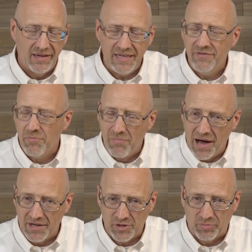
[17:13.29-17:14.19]
even
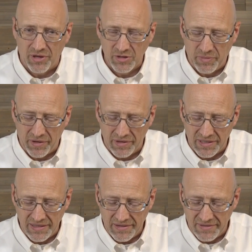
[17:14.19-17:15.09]
modest
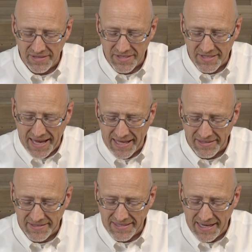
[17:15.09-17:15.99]
prosperity, than
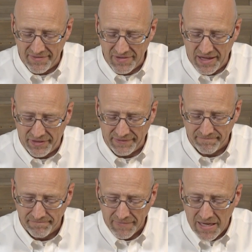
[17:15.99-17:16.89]
status and have nothing.
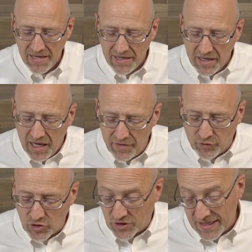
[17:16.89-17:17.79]

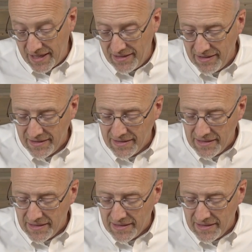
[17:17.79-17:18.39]
Verse 10.